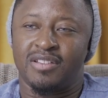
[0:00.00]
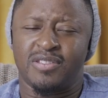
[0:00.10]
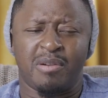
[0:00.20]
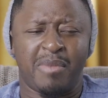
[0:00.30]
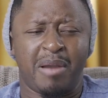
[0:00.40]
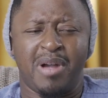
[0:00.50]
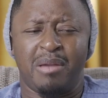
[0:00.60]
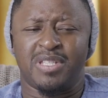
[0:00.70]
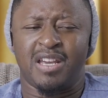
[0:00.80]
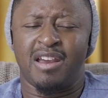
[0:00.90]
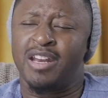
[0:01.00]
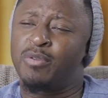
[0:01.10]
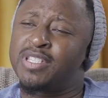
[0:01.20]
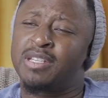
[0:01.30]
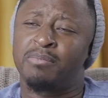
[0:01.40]
So my mom's there and
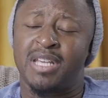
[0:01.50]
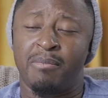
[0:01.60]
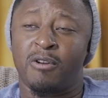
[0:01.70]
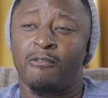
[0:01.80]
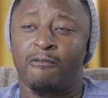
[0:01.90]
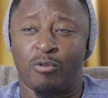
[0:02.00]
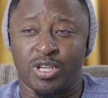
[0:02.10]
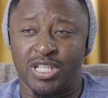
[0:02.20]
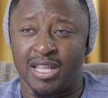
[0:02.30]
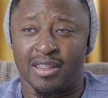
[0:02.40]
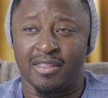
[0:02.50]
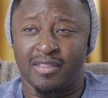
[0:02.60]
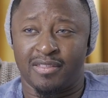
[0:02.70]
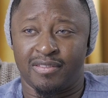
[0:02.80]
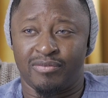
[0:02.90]
it was September the
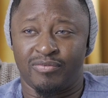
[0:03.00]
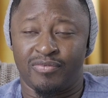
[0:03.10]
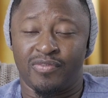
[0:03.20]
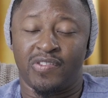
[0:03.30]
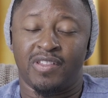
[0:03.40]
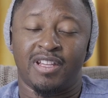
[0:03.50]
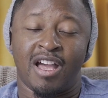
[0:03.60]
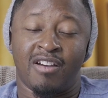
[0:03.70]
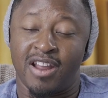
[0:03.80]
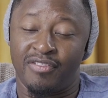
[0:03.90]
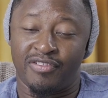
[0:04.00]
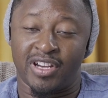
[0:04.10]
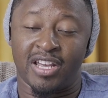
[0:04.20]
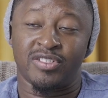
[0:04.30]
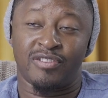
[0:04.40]
14th. I'll never
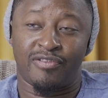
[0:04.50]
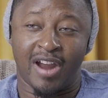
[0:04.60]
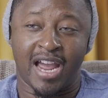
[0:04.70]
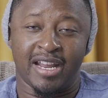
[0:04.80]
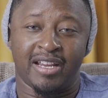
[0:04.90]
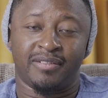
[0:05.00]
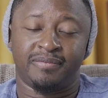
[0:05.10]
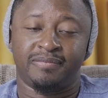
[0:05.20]
forget. It was a Friday.